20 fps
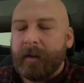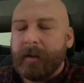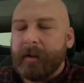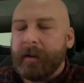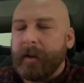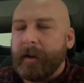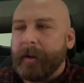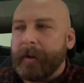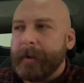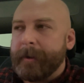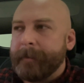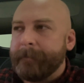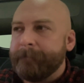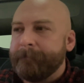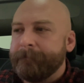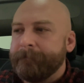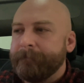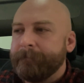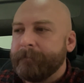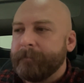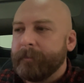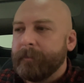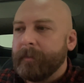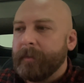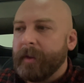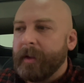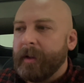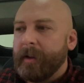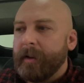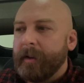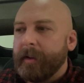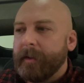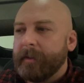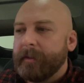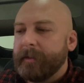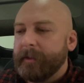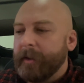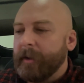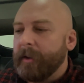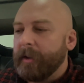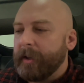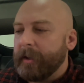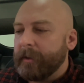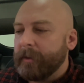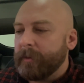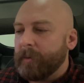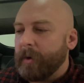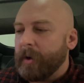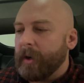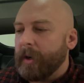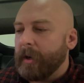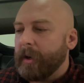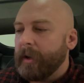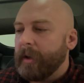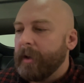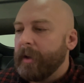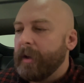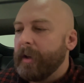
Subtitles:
It still is work.